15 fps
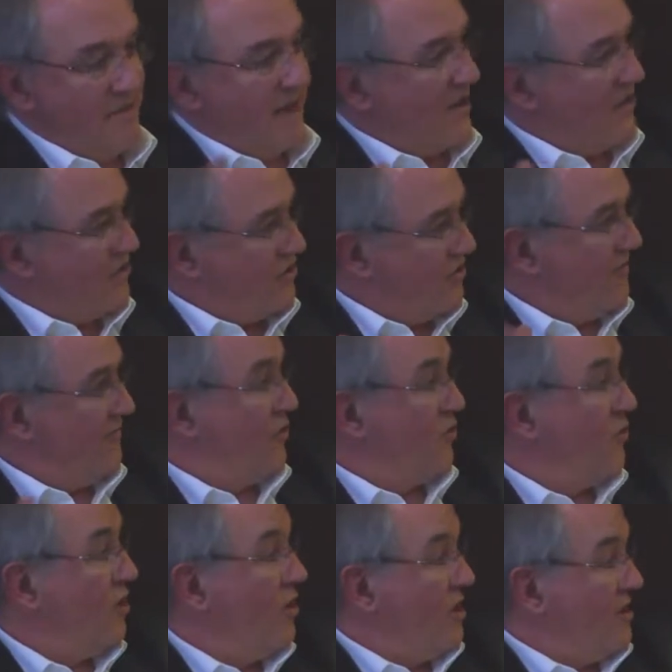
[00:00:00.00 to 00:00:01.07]
by
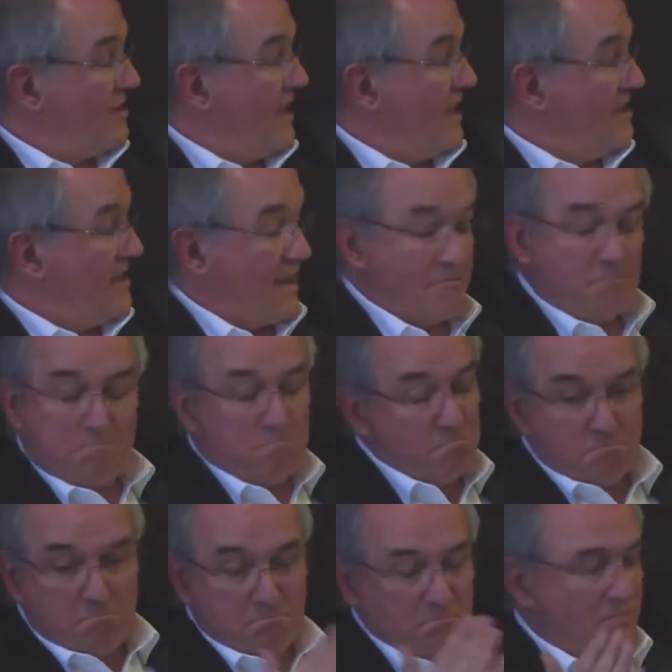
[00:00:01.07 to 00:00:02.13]
Kosovo, said that
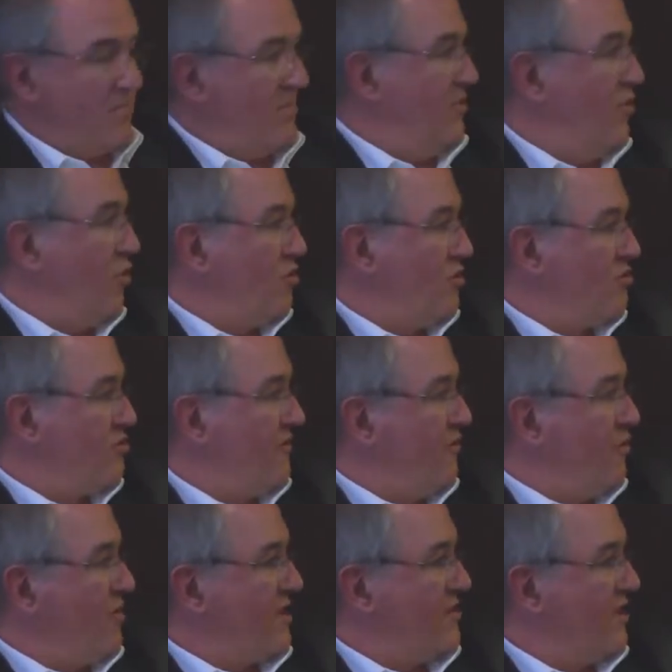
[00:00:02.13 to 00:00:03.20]
no, Kosovo
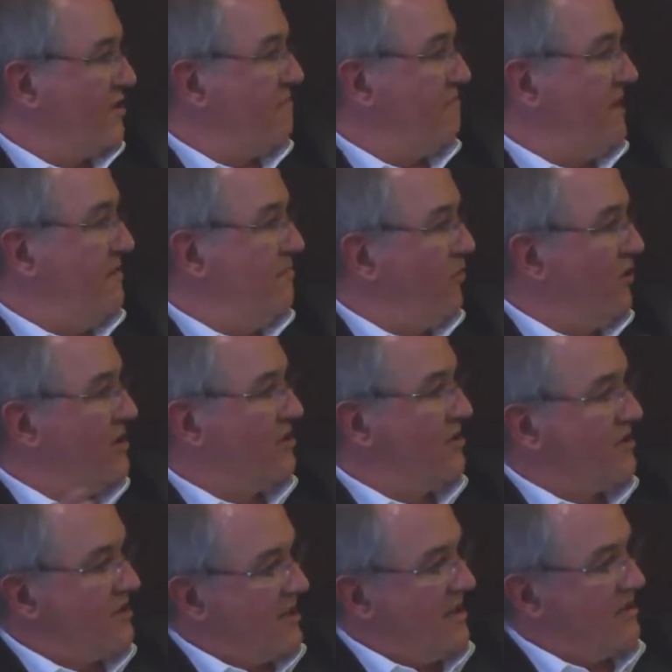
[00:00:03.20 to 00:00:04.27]
was not a people in the
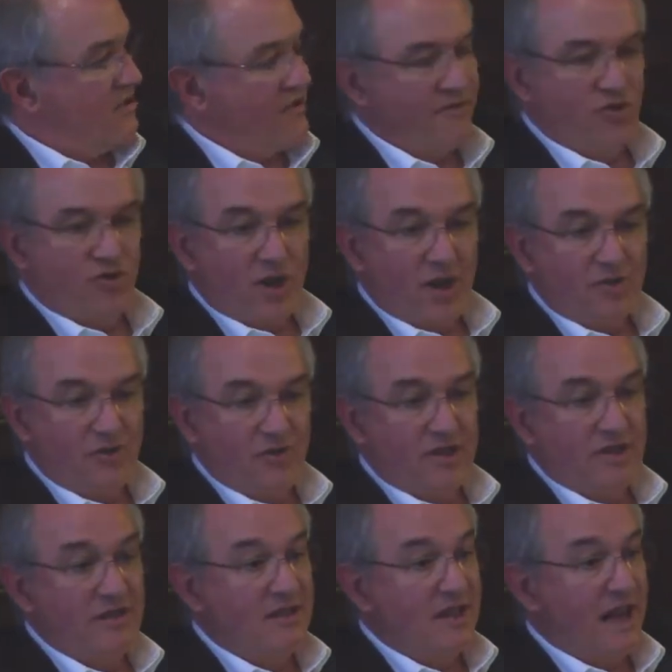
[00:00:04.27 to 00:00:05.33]
sense of the Charter. It
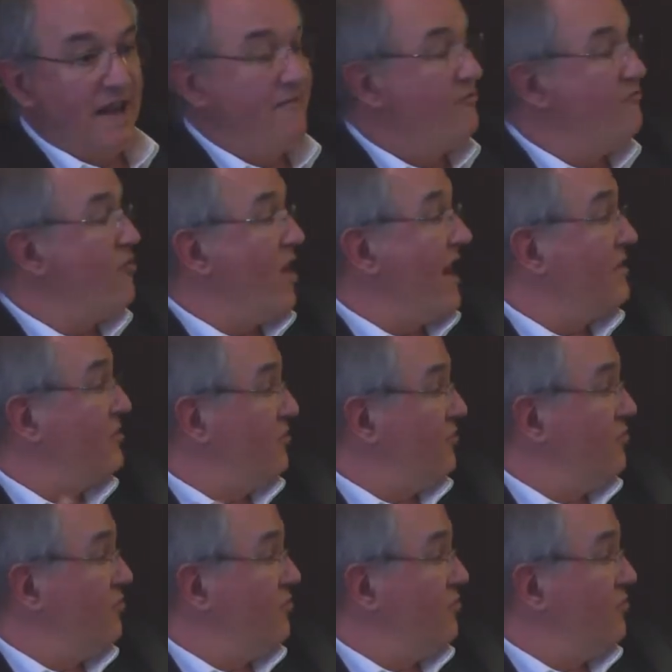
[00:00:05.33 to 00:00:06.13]
didn't have a right to